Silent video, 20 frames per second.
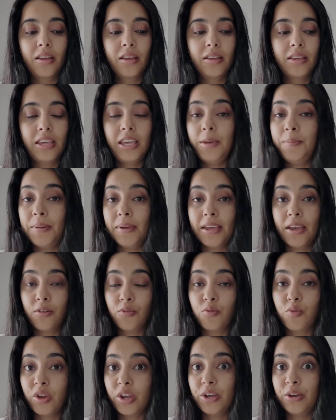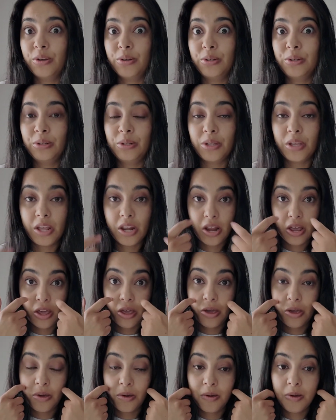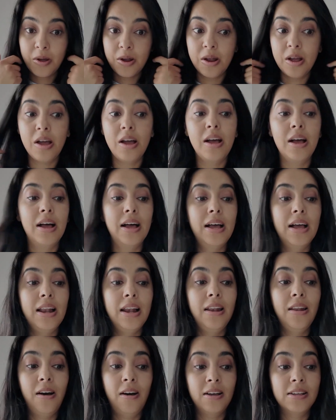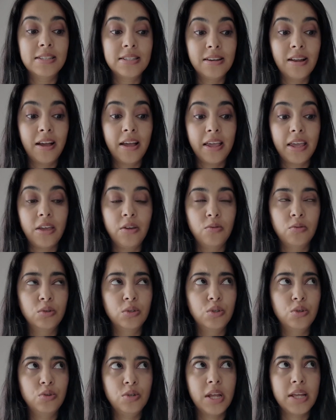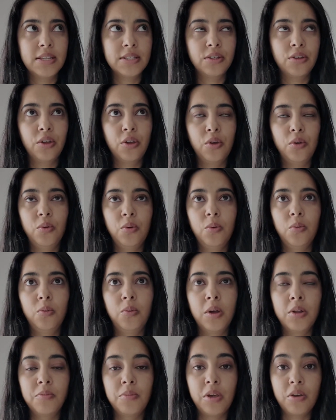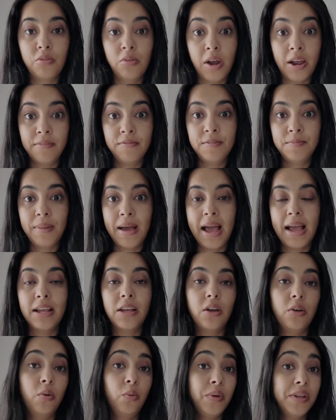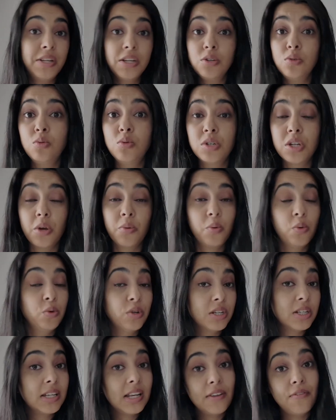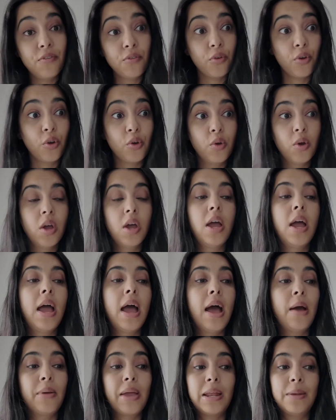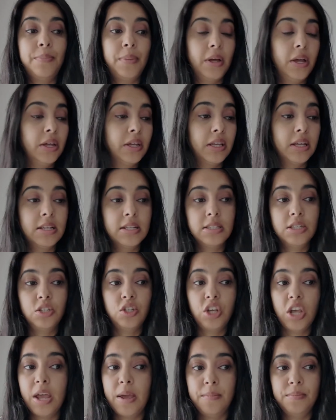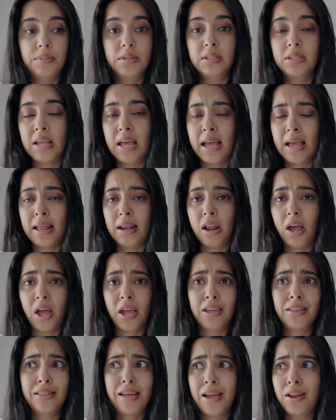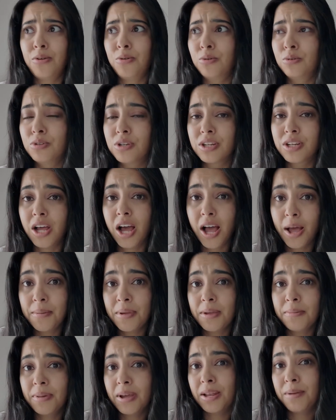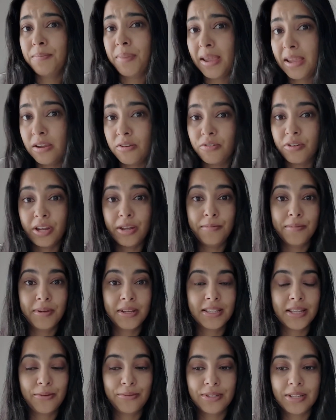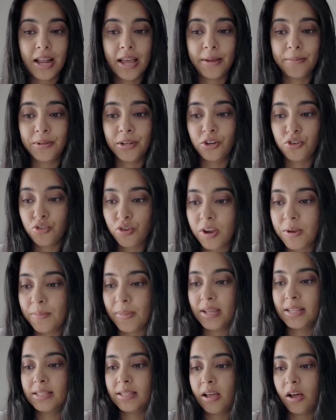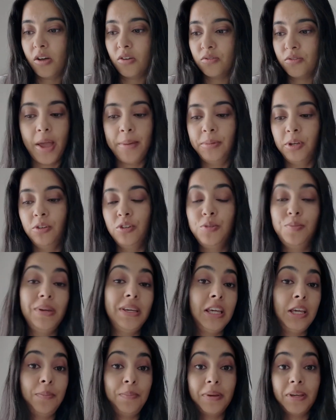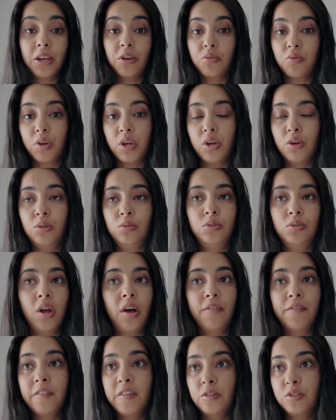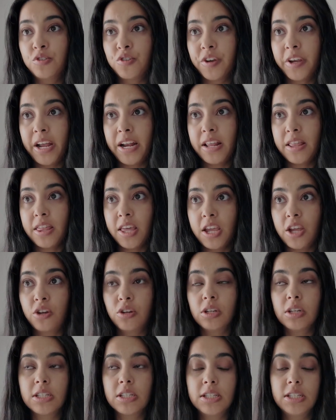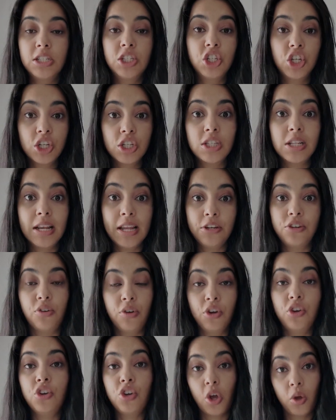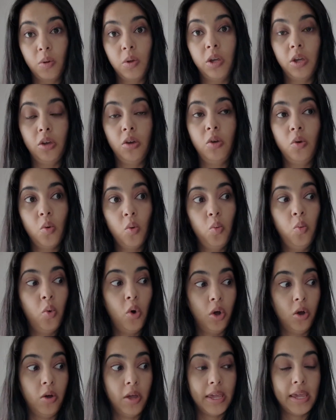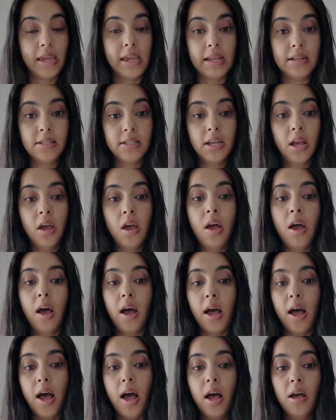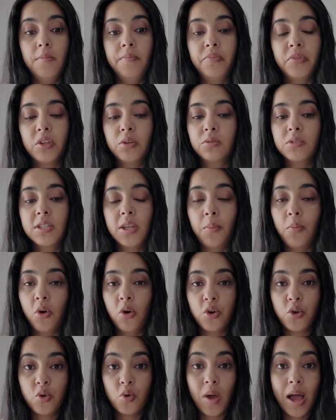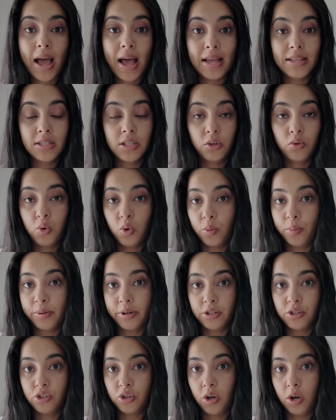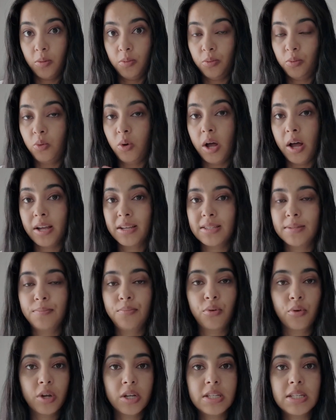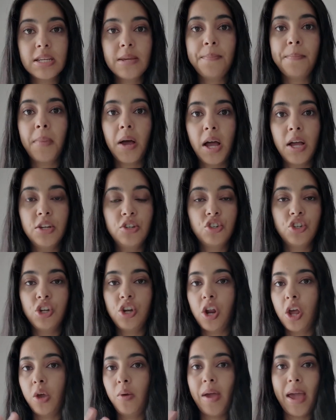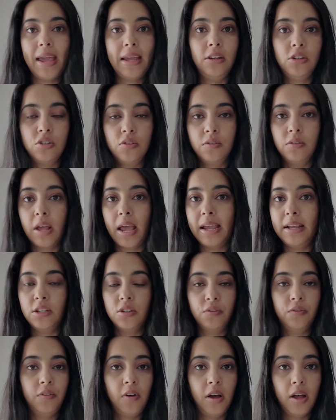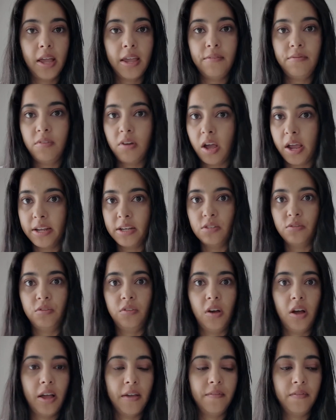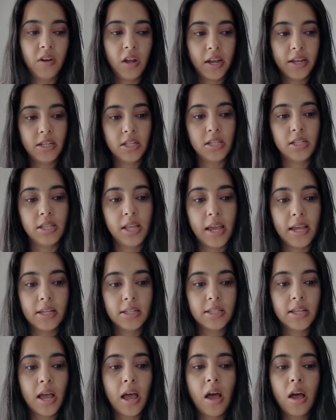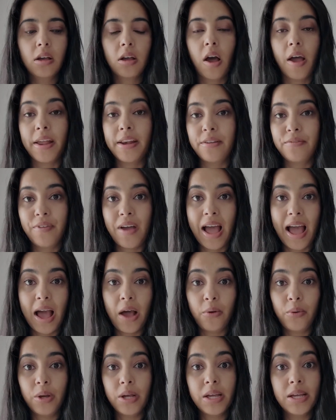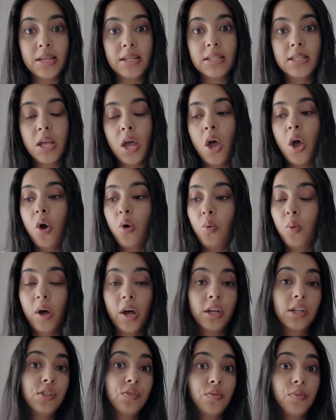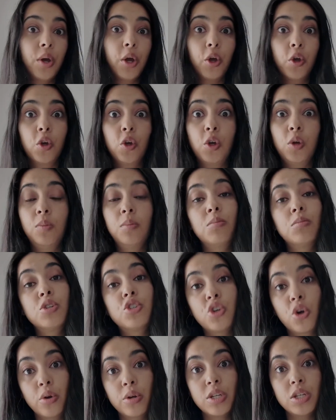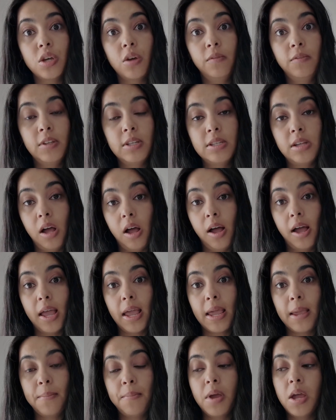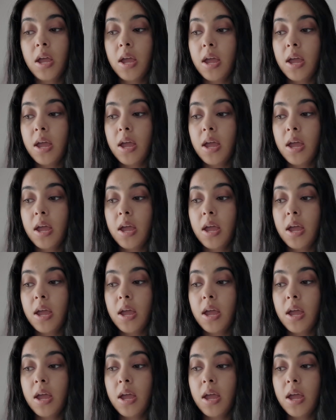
Keeping it real. Last night or 2 days ago when we arrived back, we ordered Deliveroo. We had burgers and chips, and I then ordered Hummingbird Bakery because I was like, I'm going to treat myself. I'm going to be keeping it real, not filtering anything, just literally showing you what I eat. Someone who has a corporate job works pretty much 8 to 5, 9 to 5, 9 to 6 kind of hours, works from home majority of the time,